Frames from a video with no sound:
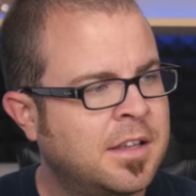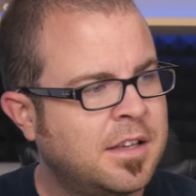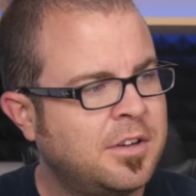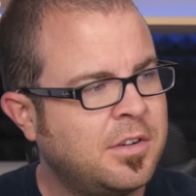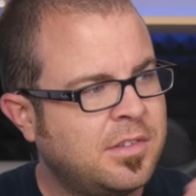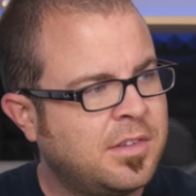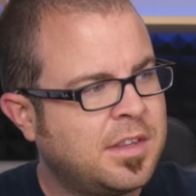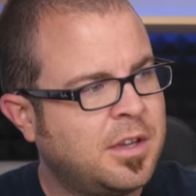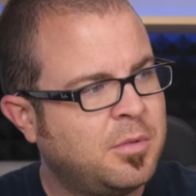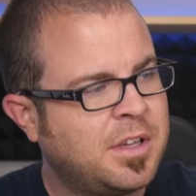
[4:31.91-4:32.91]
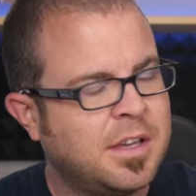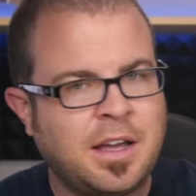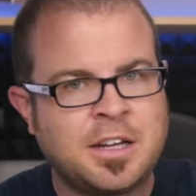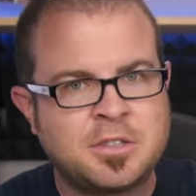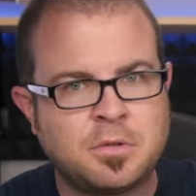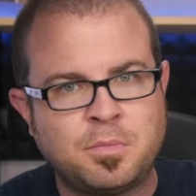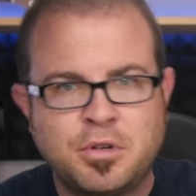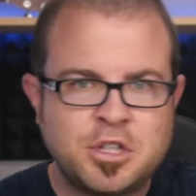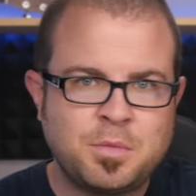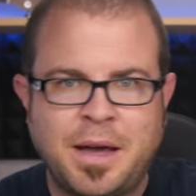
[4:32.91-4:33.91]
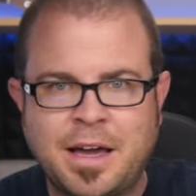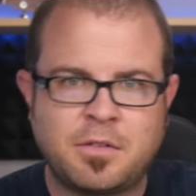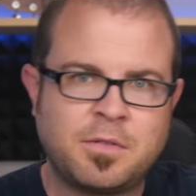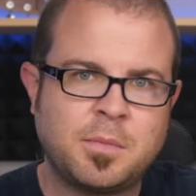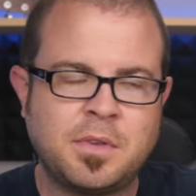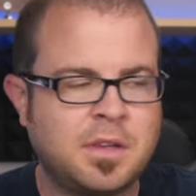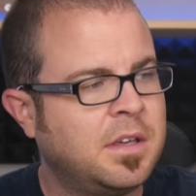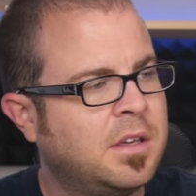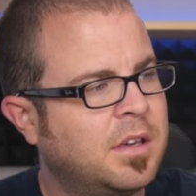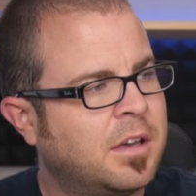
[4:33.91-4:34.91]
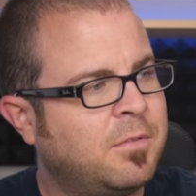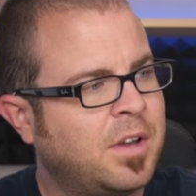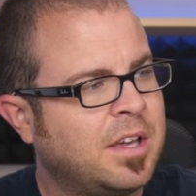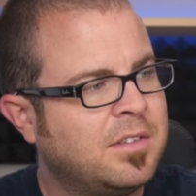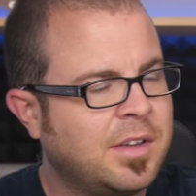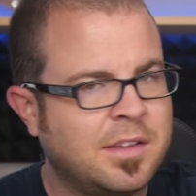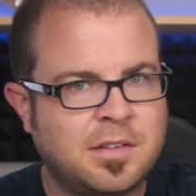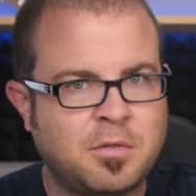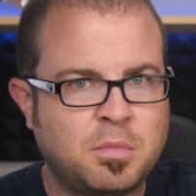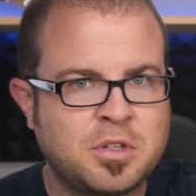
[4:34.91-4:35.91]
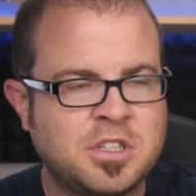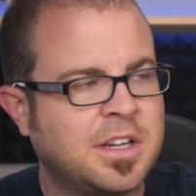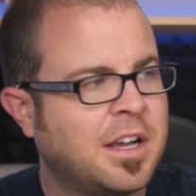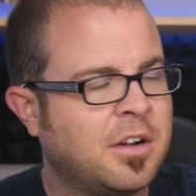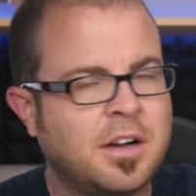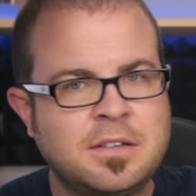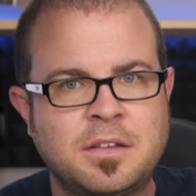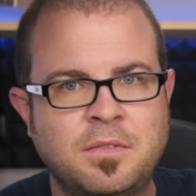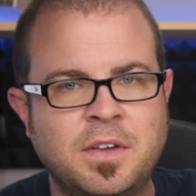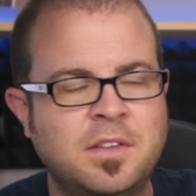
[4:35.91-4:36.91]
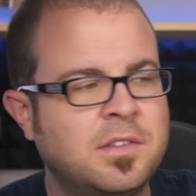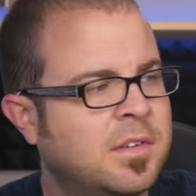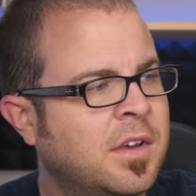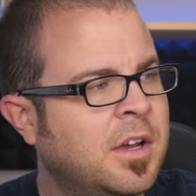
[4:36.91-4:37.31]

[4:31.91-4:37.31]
they noticed that they would get actual pushback from the fans as they were pushing air onto the fins.